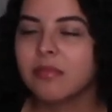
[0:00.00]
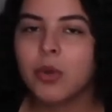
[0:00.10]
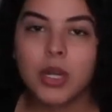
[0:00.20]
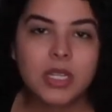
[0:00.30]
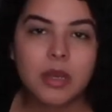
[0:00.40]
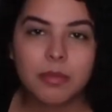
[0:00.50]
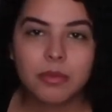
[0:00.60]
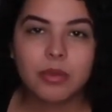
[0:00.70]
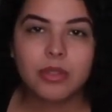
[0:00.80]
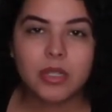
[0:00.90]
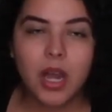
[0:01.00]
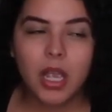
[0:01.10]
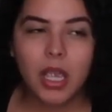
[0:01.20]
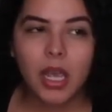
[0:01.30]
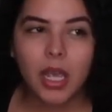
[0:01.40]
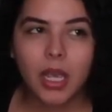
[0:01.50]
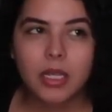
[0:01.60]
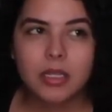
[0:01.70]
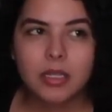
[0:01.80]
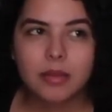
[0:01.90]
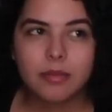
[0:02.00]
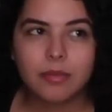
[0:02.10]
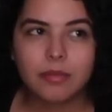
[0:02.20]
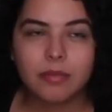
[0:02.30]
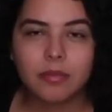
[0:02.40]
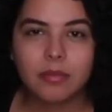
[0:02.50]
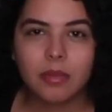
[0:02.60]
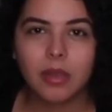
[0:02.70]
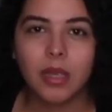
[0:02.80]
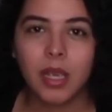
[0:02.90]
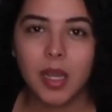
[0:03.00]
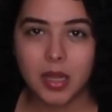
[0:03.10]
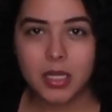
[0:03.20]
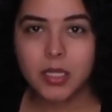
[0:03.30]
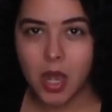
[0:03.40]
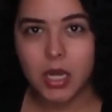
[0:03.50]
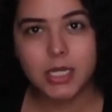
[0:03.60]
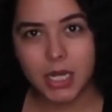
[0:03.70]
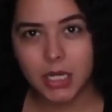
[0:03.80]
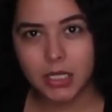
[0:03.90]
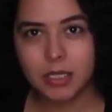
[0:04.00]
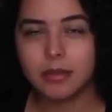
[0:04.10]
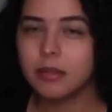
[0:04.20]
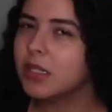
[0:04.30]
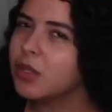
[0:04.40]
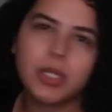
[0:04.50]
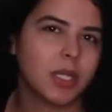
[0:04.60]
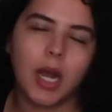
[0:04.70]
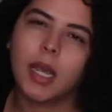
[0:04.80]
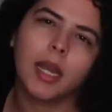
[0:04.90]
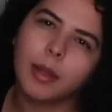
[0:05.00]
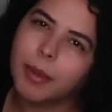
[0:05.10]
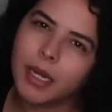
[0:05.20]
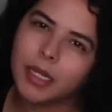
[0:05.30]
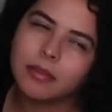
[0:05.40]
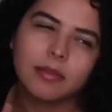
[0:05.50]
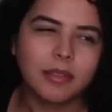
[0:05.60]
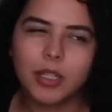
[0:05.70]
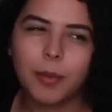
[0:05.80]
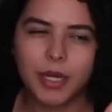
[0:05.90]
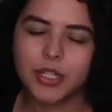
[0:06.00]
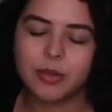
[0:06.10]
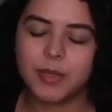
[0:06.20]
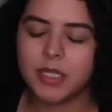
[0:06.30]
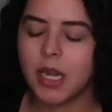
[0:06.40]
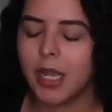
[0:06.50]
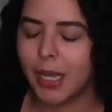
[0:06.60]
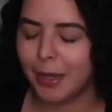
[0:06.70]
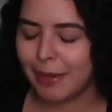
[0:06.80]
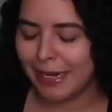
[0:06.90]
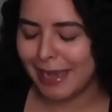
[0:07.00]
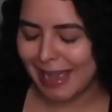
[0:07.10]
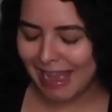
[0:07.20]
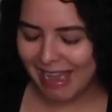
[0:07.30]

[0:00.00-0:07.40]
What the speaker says: more acceptable stalking, I guess, in this context. Don't stalk anybody. Nobody should be stalking anybody.